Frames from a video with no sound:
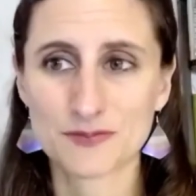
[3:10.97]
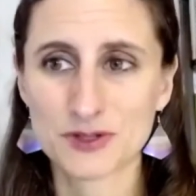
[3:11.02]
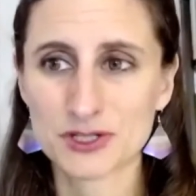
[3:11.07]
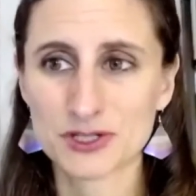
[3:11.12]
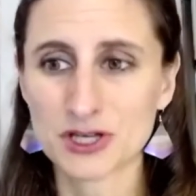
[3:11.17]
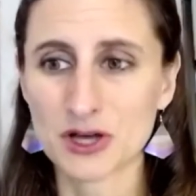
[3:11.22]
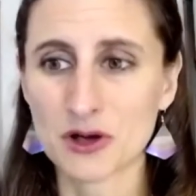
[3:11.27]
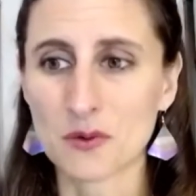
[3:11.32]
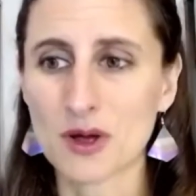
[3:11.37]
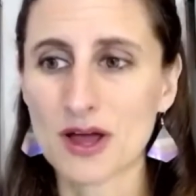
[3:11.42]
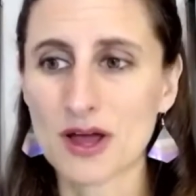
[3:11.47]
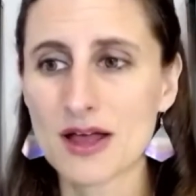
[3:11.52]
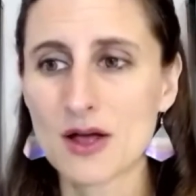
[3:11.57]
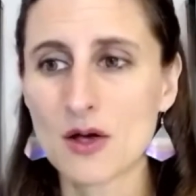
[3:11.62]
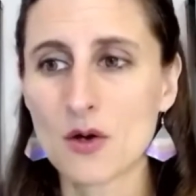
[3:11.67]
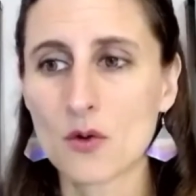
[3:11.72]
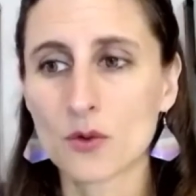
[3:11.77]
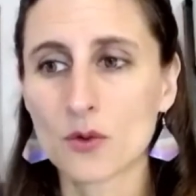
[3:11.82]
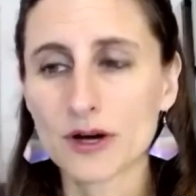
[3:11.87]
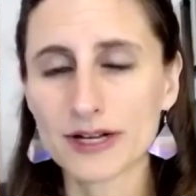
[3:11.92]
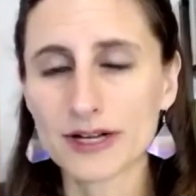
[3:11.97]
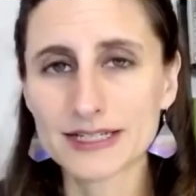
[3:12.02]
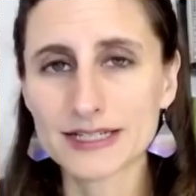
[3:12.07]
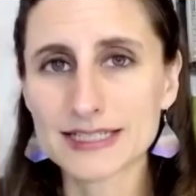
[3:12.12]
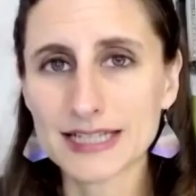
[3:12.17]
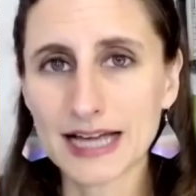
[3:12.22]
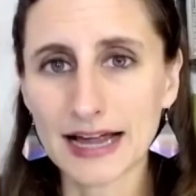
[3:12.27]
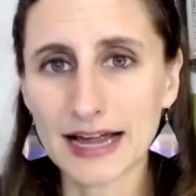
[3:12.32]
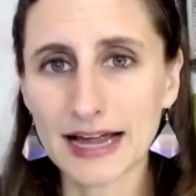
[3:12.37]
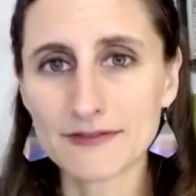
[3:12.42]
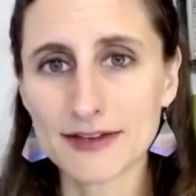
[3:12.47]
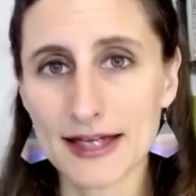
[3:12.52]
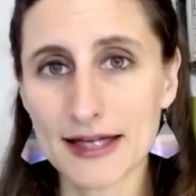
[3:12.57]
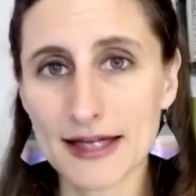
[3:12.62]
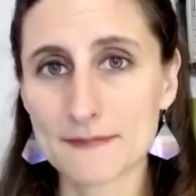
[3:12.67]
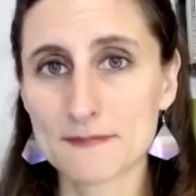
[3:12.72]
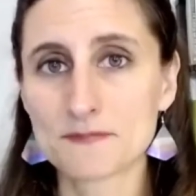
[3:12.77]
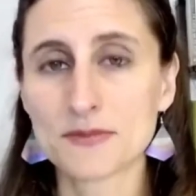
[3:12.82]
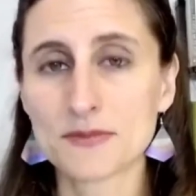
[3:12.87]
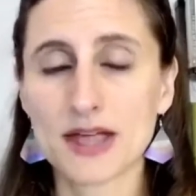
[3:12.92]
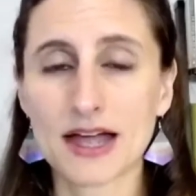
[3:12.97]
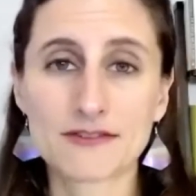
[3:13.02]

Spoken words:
So we're going to dive in.